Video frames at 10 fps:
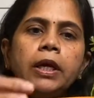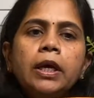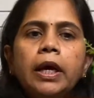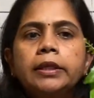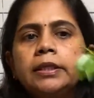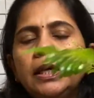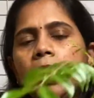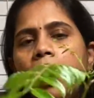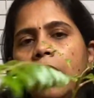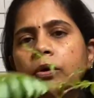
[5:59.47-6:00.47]
And see
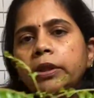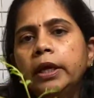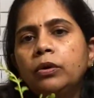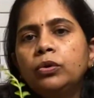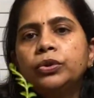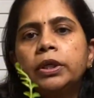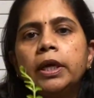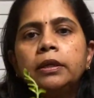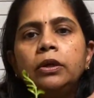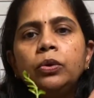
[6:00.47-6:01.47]
how they rooted,
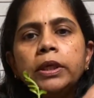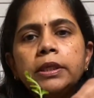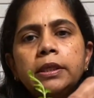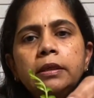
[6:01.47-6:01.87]
and you can see the